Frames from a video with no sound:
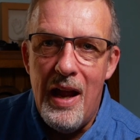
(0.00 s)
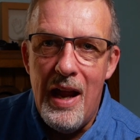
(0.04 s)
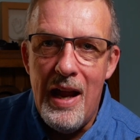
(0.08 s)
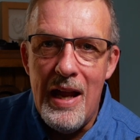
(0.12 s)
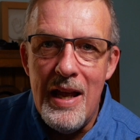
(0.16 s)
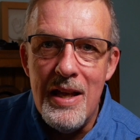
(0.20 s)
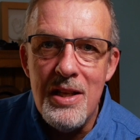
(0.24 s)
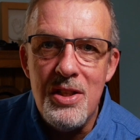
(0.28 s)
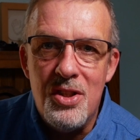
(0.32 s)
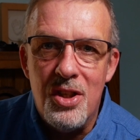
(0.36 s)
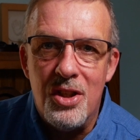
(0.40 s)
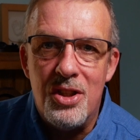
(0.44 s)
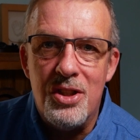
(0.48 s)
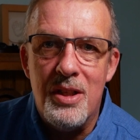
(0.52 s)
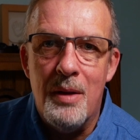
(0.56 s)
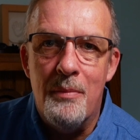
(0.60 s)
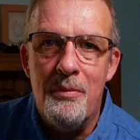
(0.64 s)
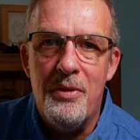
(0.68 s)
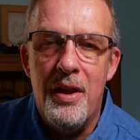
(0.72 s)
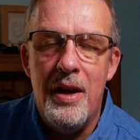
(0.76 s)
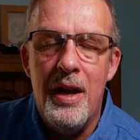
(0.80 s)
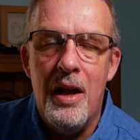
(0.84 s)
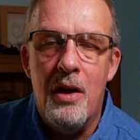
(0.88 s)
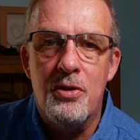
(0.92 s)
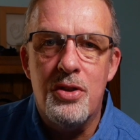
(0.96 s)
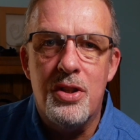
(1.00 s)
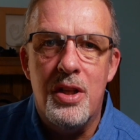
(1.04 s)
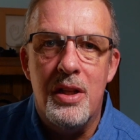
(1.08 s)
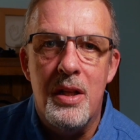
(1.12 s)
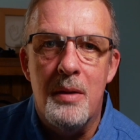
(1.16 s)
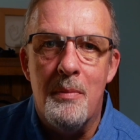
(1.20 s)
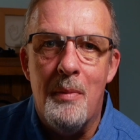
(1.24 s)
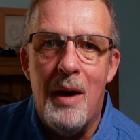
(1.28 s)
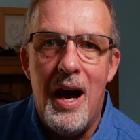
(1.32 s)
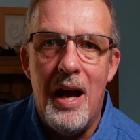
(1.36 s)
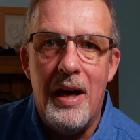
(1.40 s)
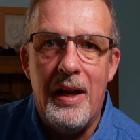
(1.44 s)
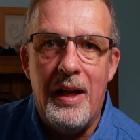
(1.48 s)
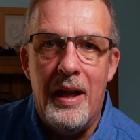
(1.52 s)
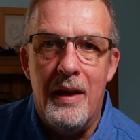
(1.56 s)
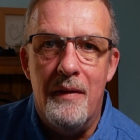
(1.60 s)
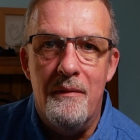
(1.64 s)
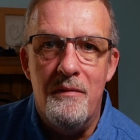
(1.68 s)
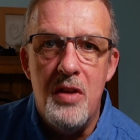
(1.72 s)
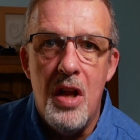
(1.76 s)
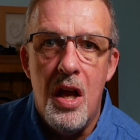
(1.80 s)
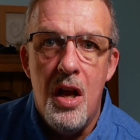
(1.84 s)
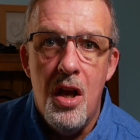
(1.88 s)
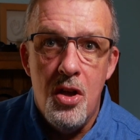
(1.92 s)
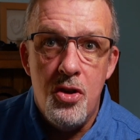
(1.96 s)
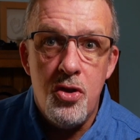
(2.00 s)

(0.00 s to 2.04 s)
is there something else in the market?